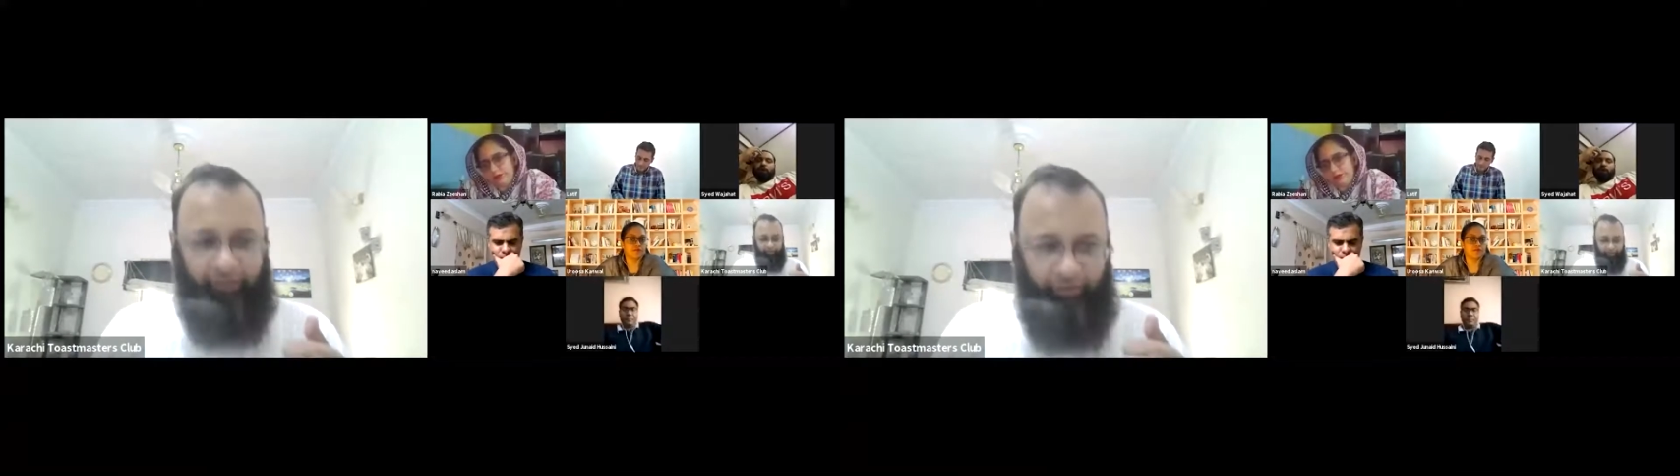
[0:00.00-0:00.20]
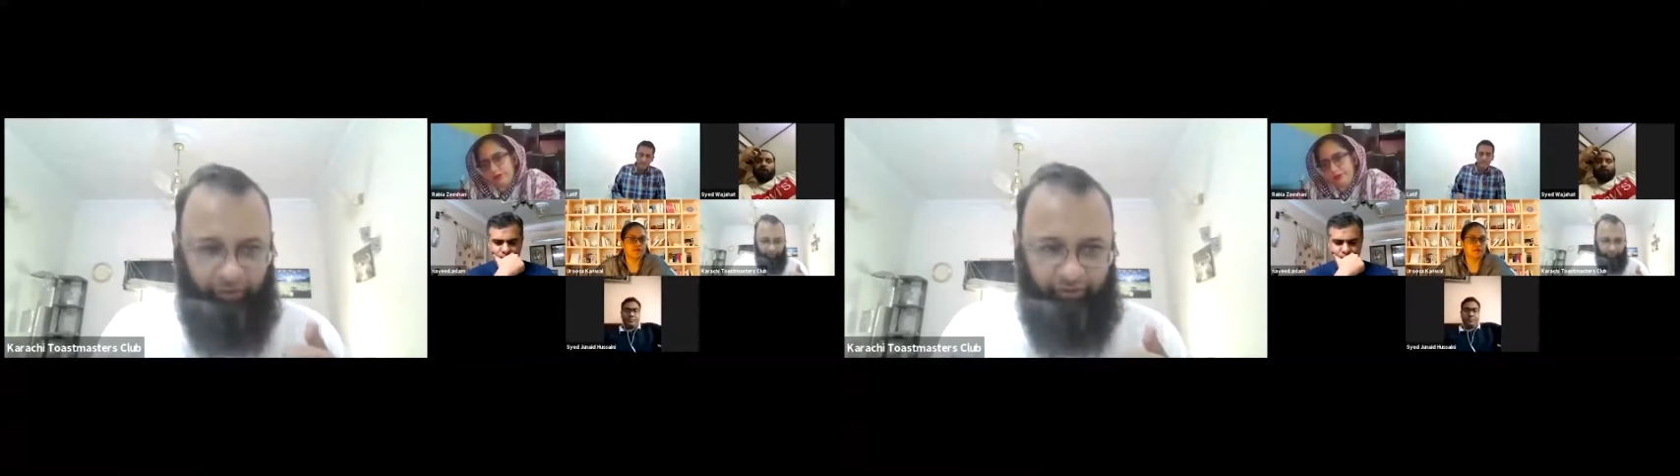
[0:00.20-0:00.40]

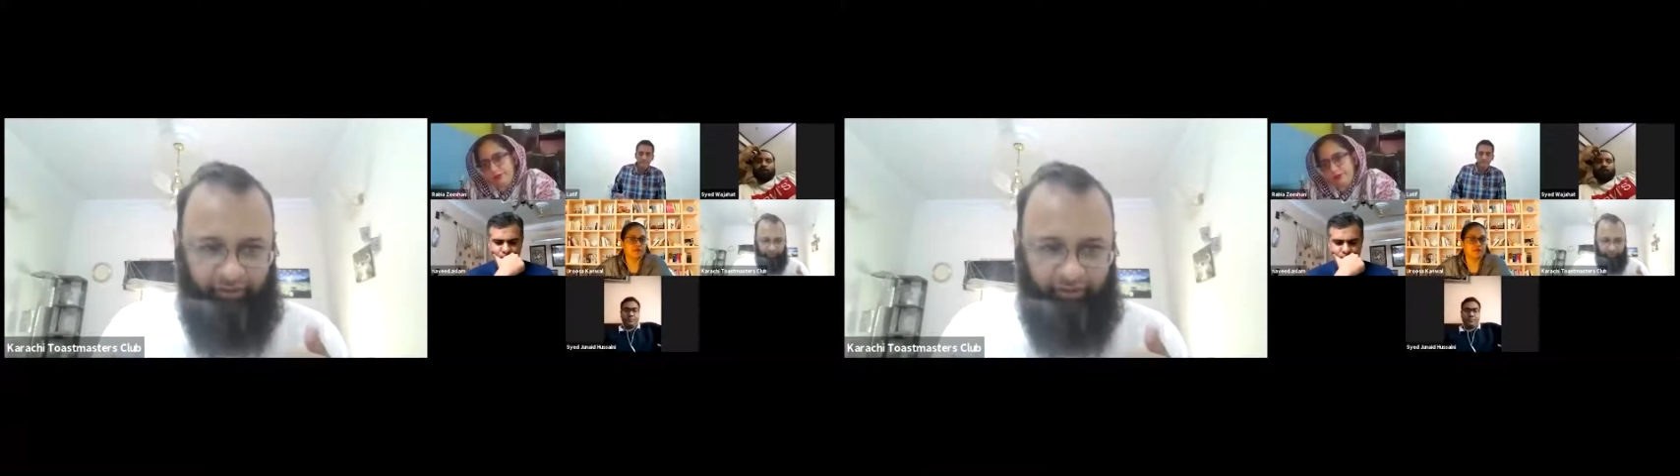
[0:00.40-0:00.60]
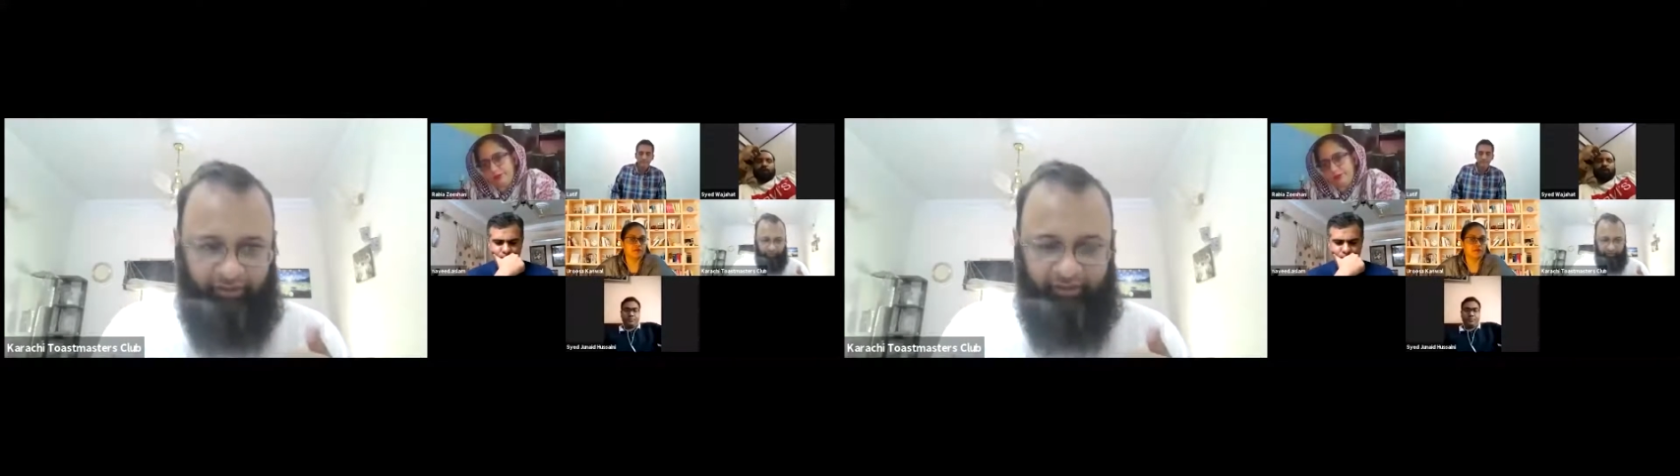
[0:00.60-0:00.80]

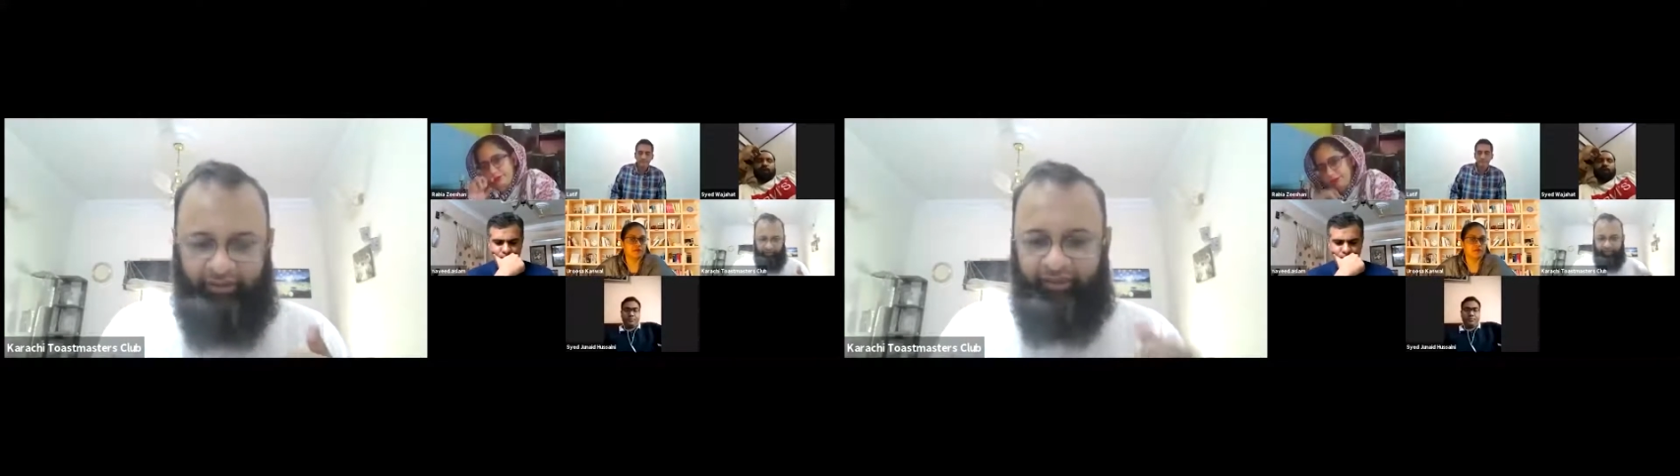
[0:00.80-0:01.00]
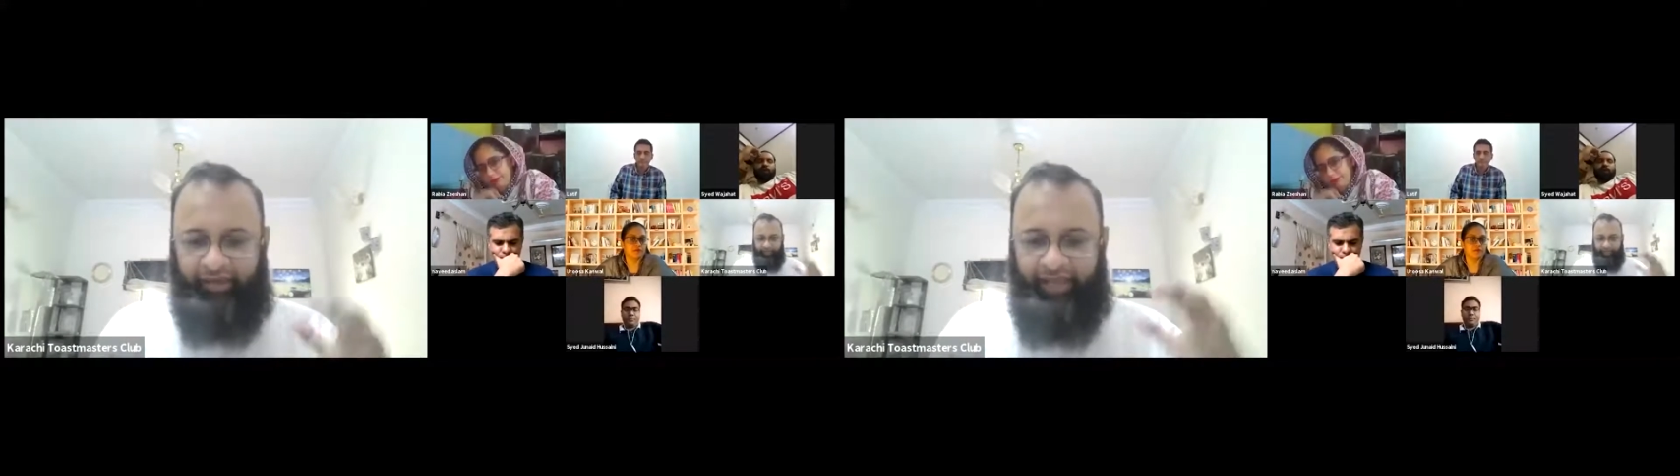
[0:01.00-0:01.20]
Don't
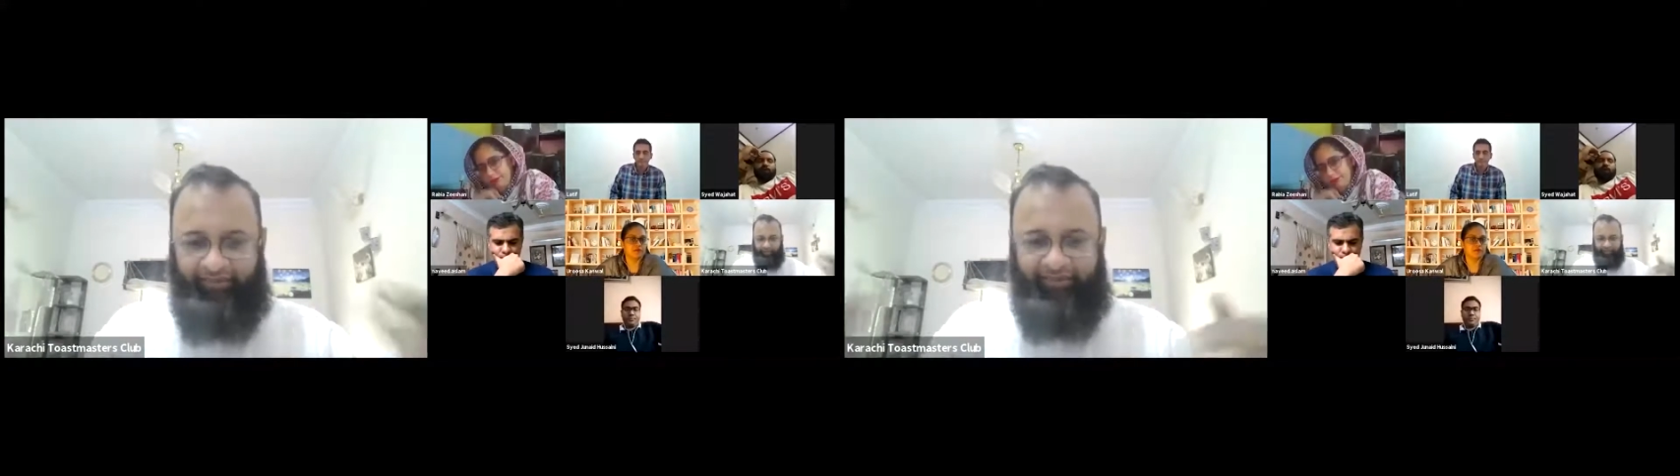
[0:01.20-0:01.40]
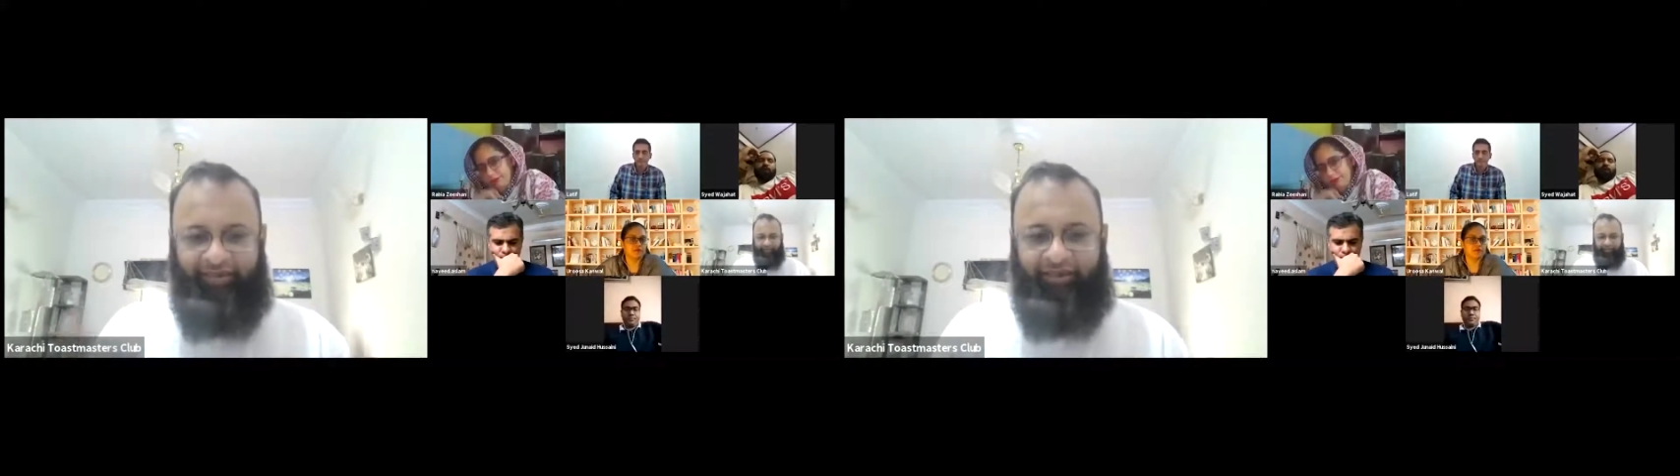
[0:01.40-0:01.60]

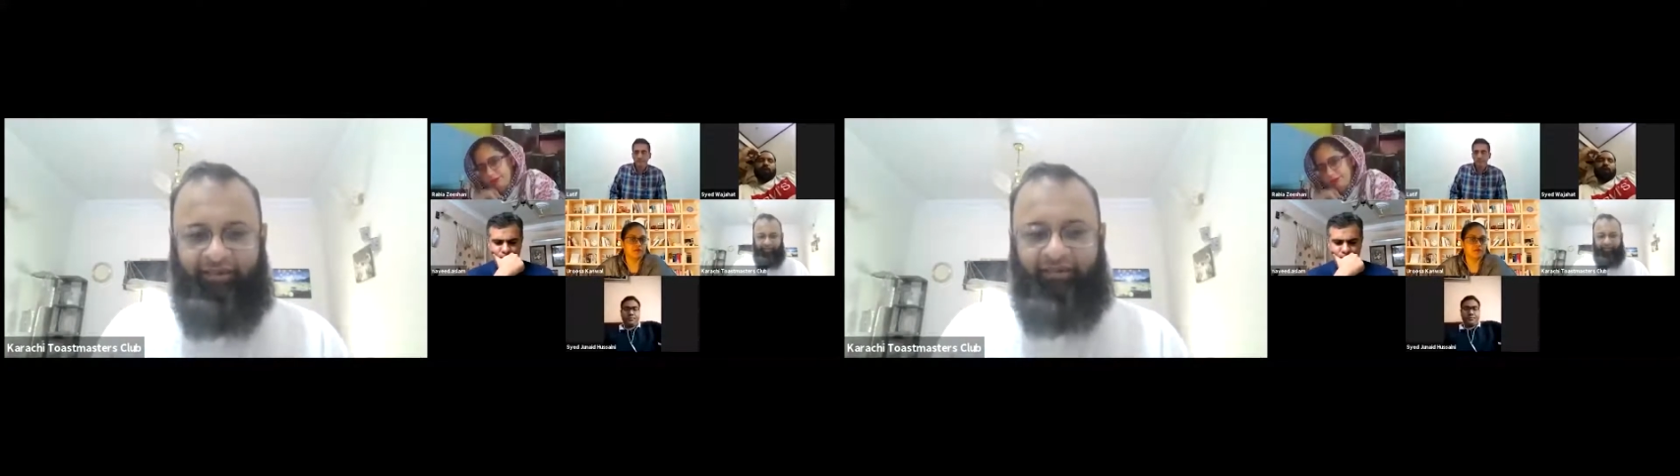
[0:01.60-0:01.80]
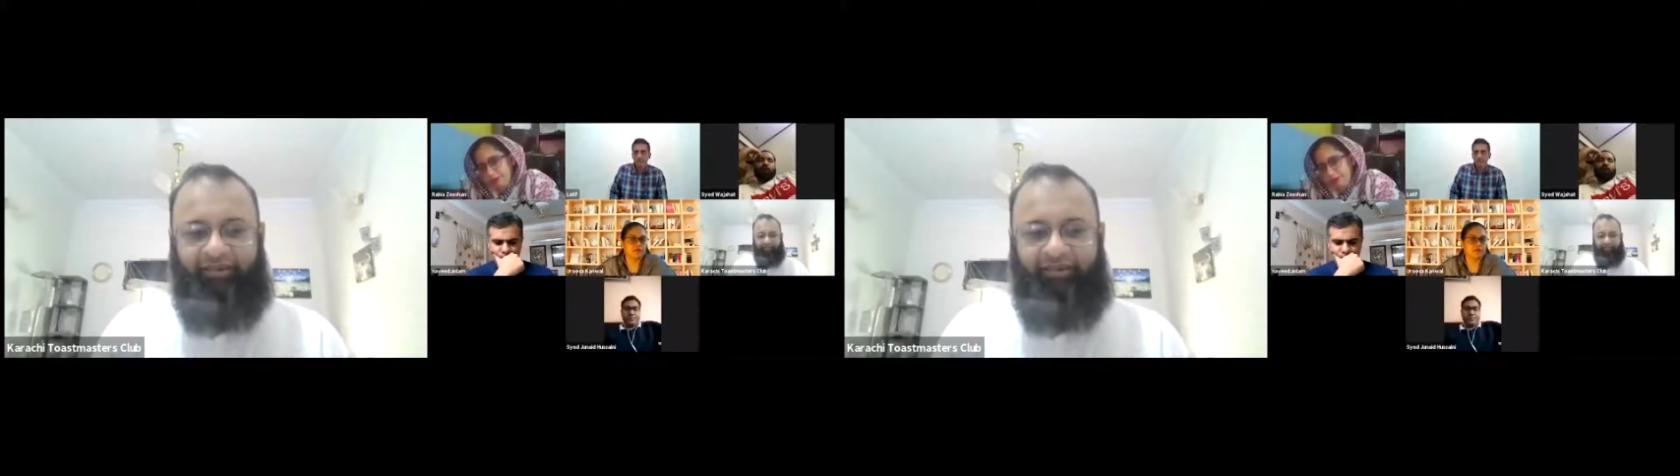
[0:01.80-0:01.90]
hesitate